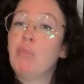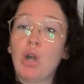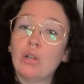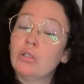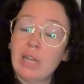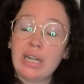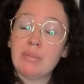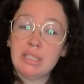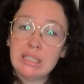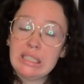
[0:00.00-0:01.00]
moral
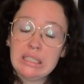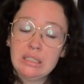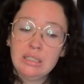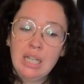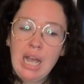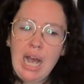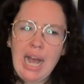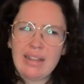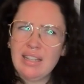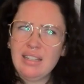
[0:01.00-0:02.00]
credibility.
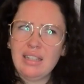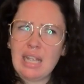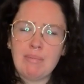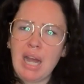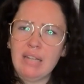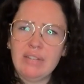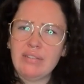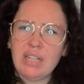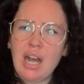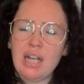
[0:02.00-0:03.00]
I think that they might have
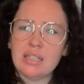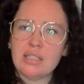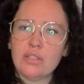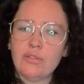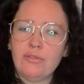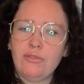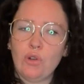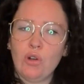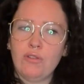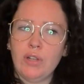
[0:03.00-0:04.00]
even asked
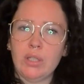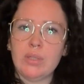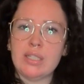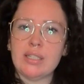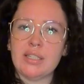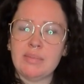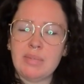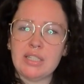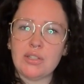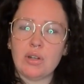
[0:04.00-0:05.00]
for followers to
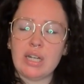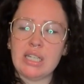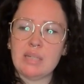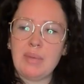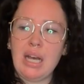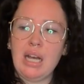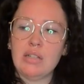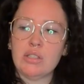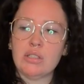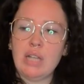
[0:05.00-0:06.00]
submit stories
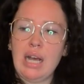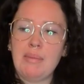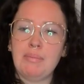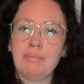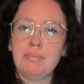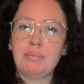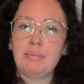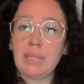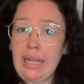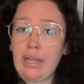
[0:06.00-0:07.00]
about
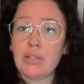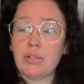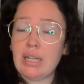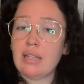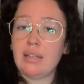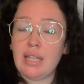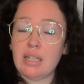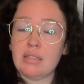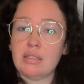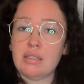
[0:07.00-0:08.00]
Blake doing
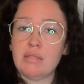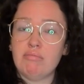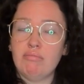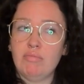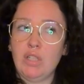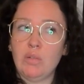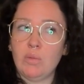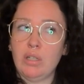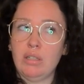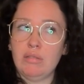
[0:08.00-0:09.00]
things
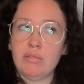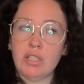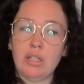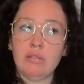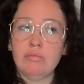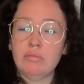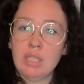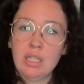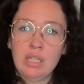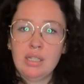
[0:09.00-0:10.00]
that were, you know,
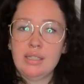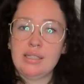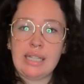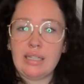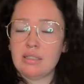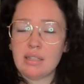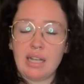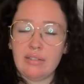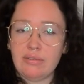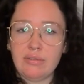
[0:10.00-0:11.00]
seen as
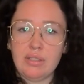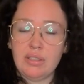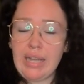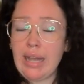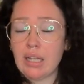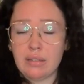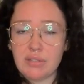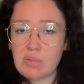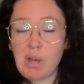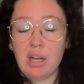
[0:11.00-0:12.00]
kind of
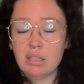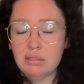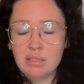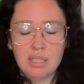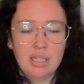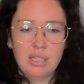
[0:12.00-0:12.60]
negative as well.